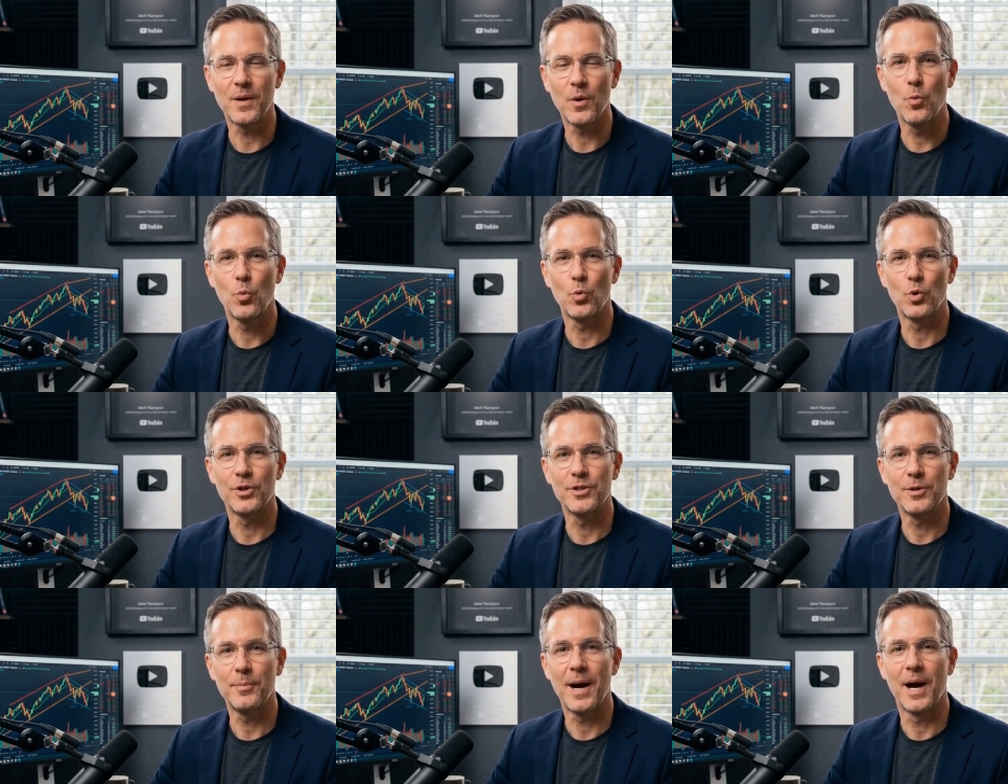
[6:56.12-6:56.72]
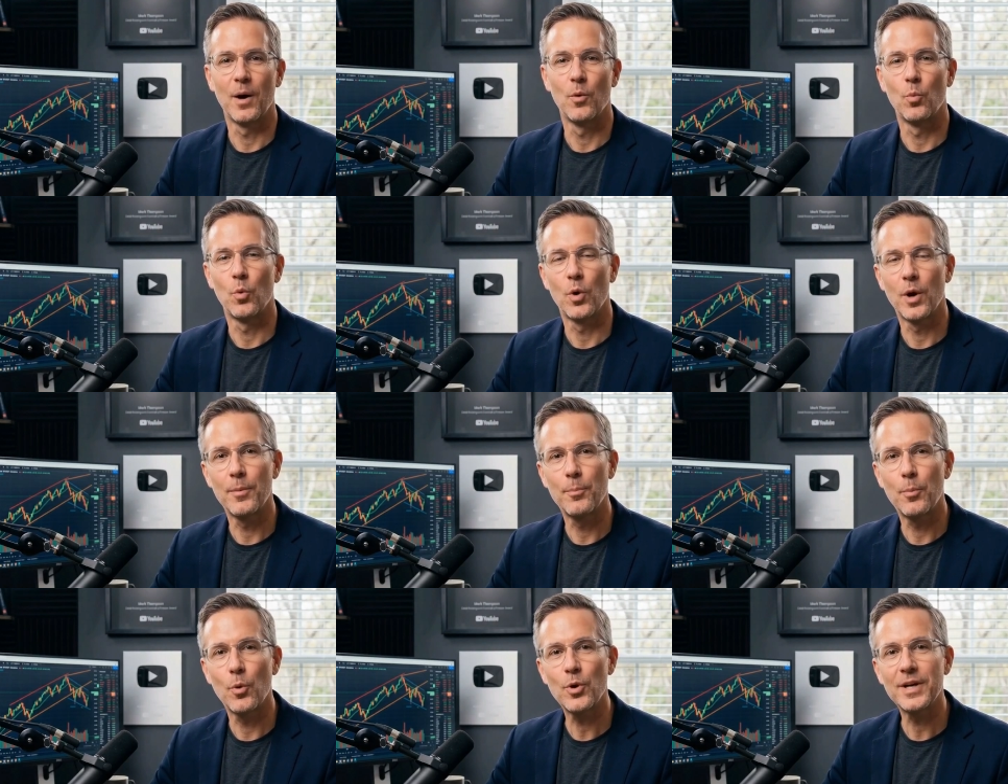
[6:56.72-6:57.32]
worth about
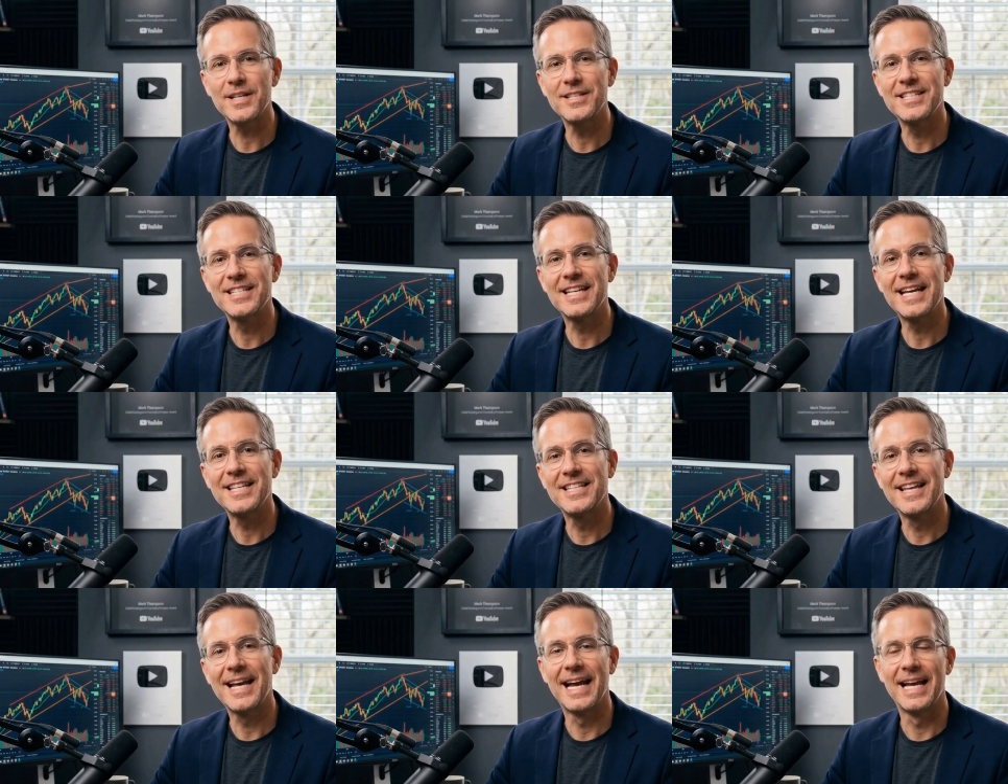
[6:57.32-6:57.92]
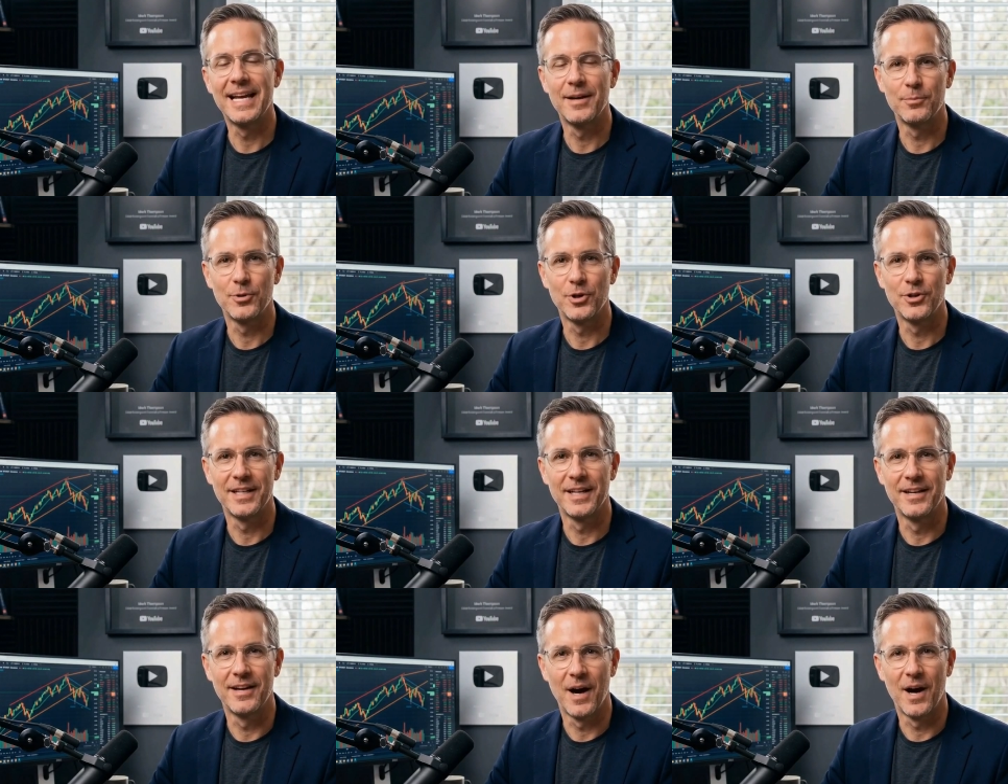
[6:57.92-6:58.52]
$1.68
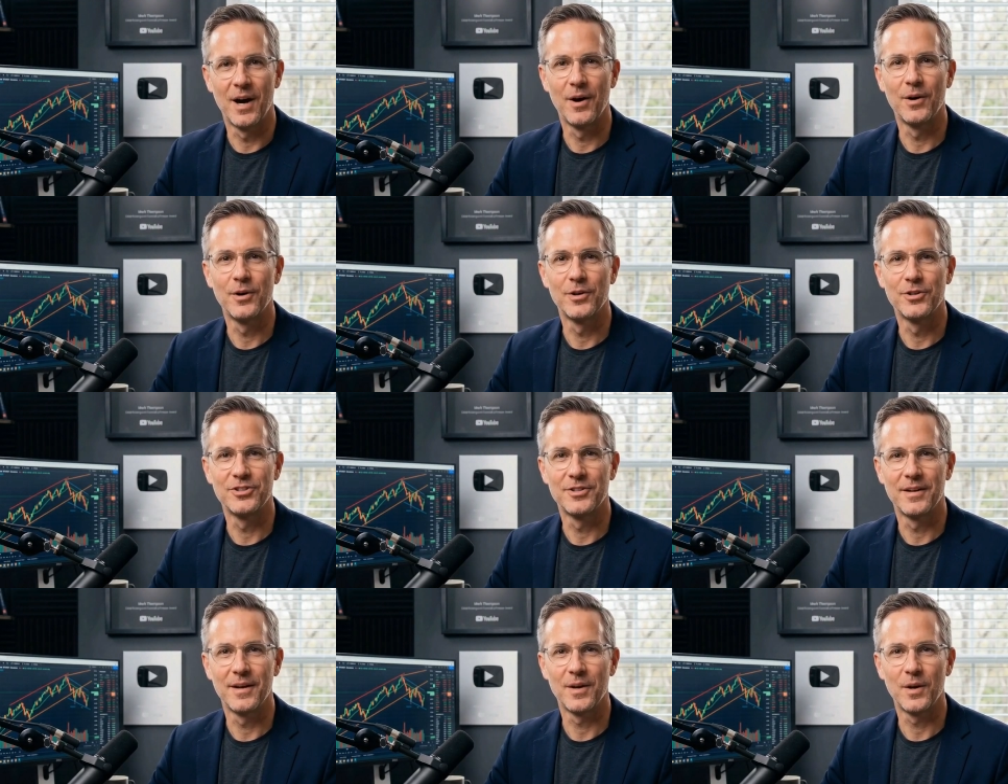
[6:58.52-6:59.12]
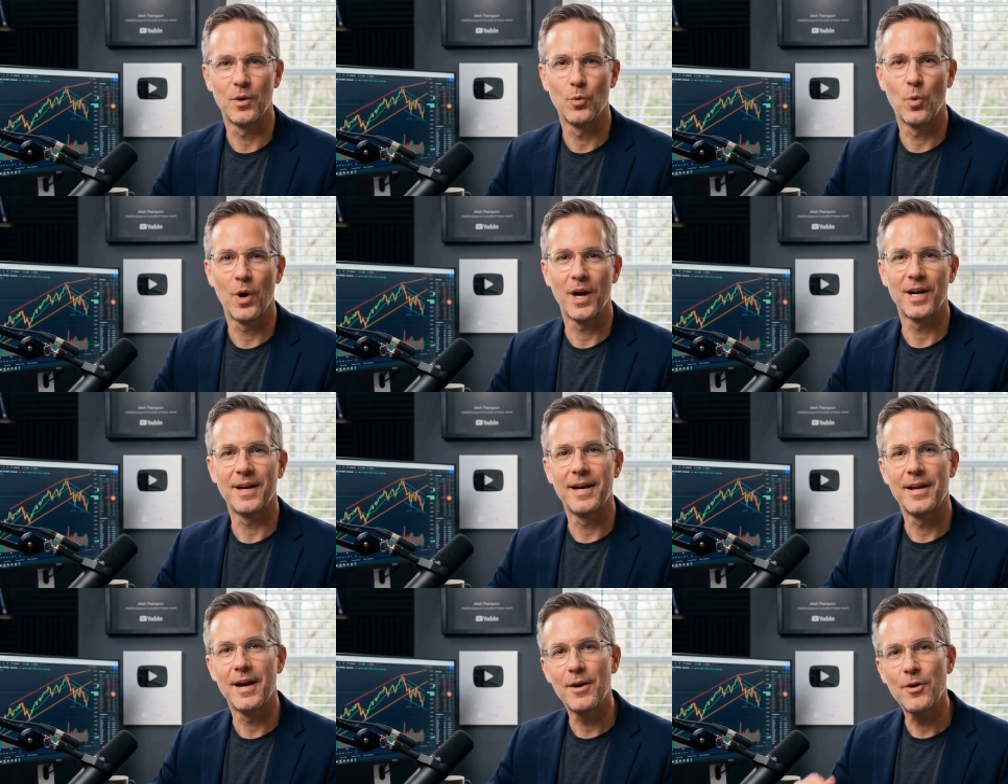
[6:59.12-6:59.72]
million,
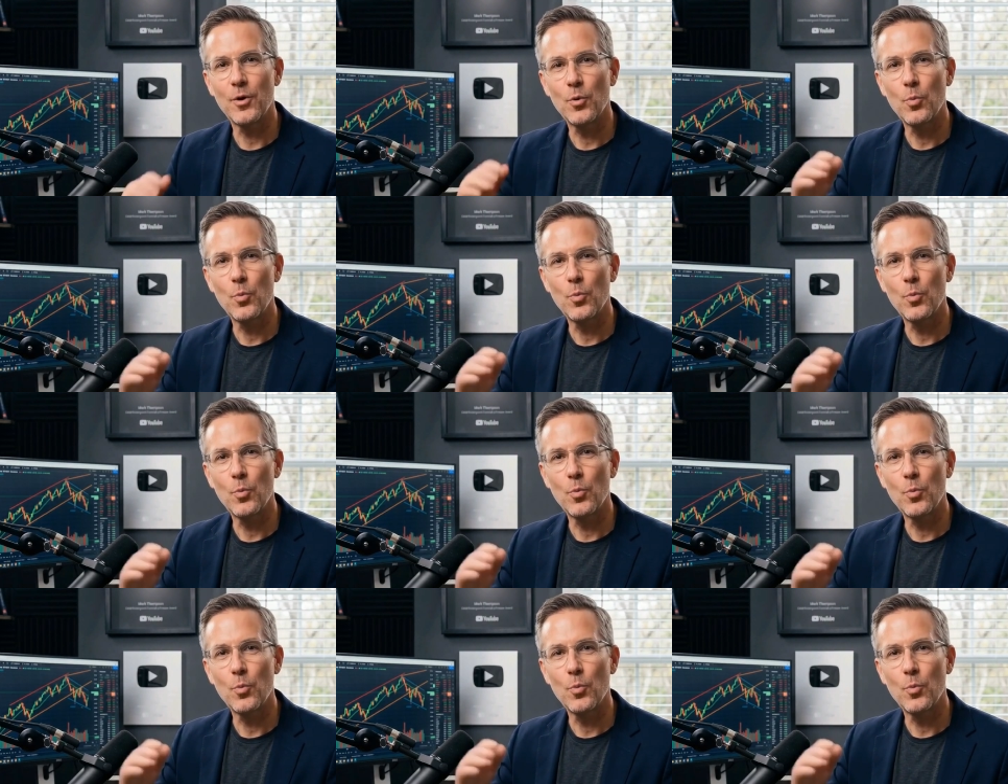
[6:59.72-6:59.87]
while another